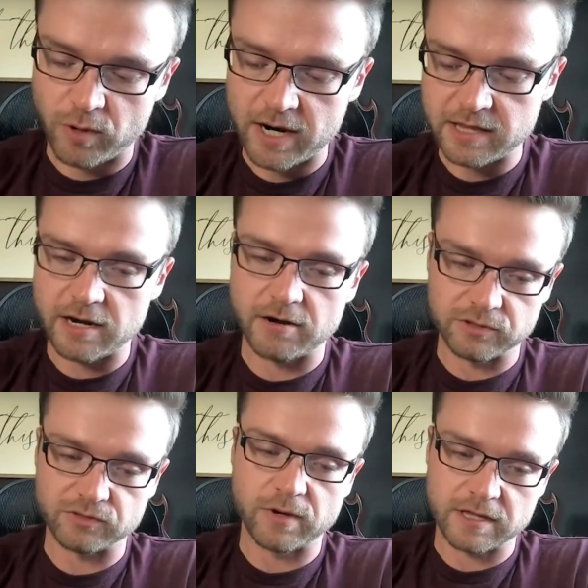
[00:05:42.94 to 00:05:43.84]
Right there,
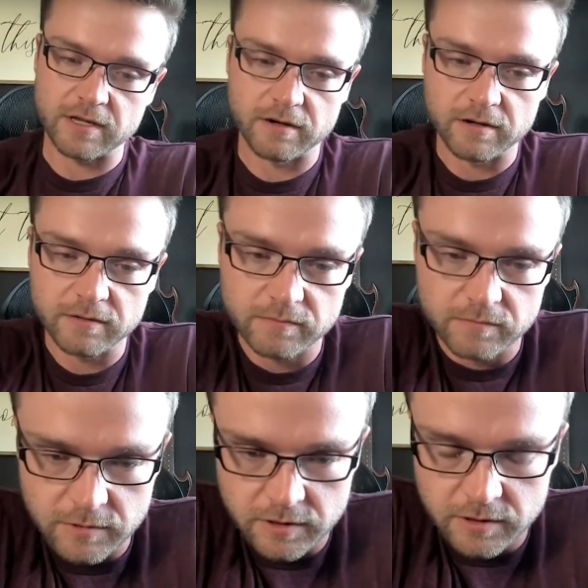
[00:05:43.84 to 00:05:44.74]
it was right there.
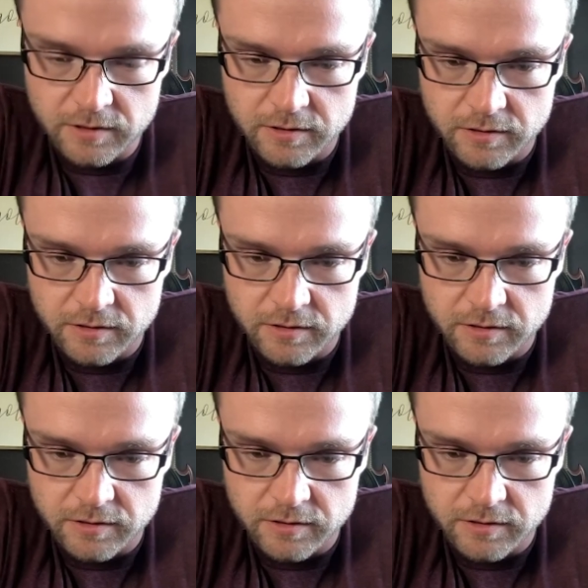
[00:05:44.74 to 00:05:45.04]
Are,